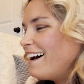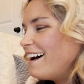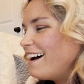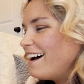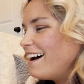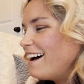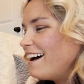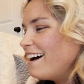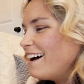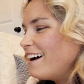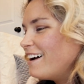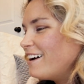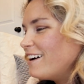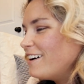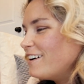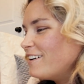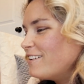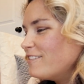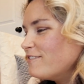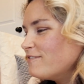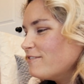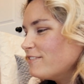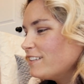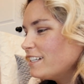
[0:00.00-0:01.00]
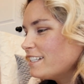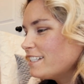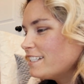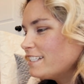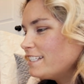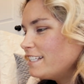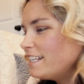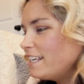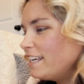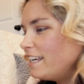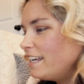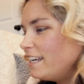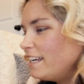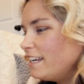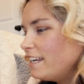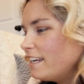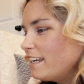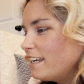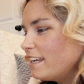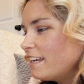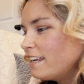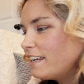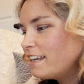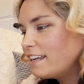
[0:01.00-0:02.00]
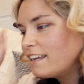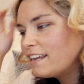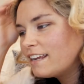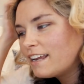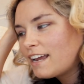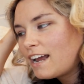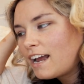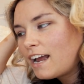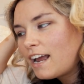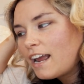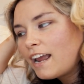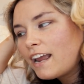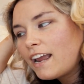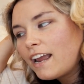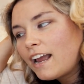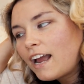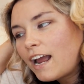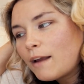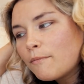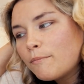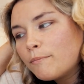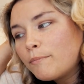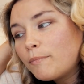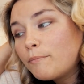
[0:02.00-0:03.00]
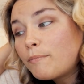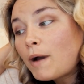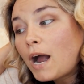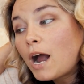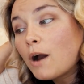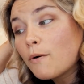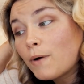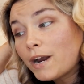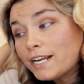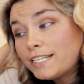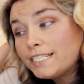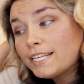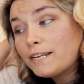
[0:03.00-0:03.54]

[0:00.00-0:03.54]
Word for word: um, let's see. I oh I